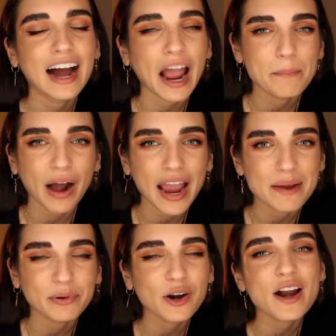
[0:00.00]
I'm
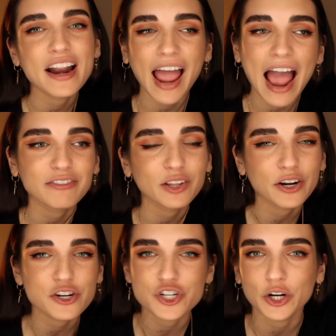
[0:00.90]
hyper and I have a
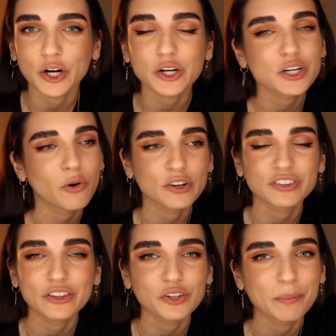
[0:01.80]
lot of sugar
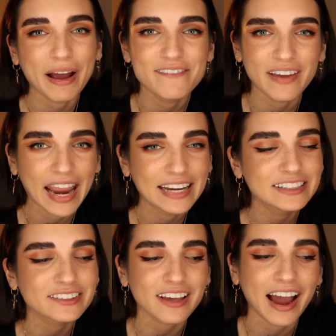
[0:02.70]
coursing through my
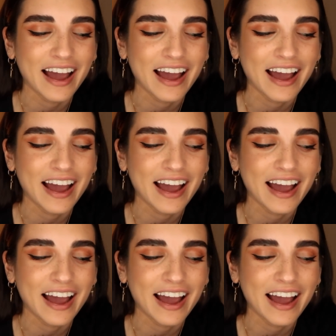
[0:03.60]
veins.